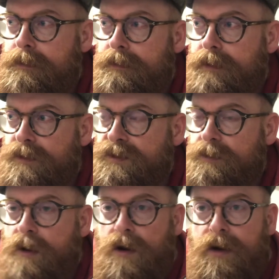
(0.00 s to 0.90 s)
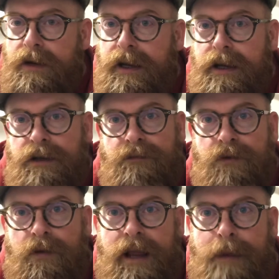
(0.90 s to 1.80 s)
Go too high on it, and you've
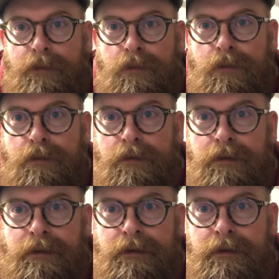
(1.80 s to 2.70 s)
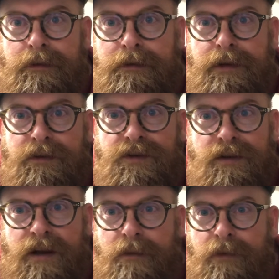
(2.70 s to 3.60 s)
got an apple. Go too
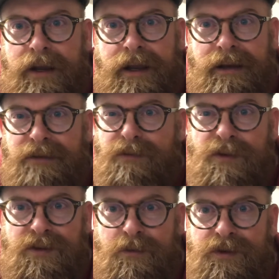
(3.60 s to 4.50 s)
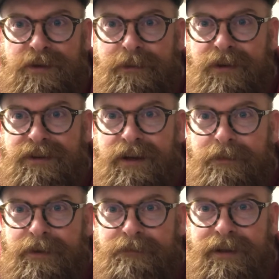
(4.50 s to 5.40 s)
low on it, and you've got a squashed tomato.
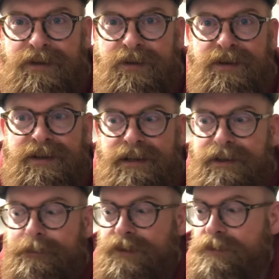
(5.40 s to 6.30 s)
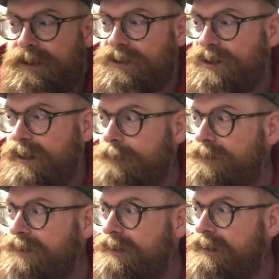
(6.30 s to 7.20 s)
It really sort of sits in between
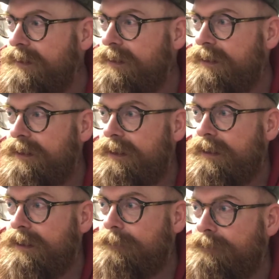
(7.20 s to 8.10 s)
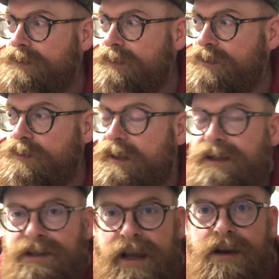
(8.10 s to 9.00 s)
shapes. So it's tricky
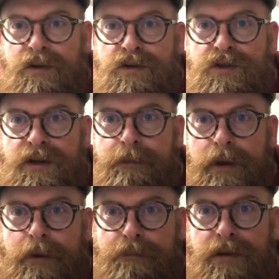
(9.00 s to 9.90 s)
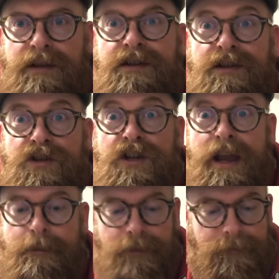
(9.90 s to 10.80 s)
to get a good prince shape.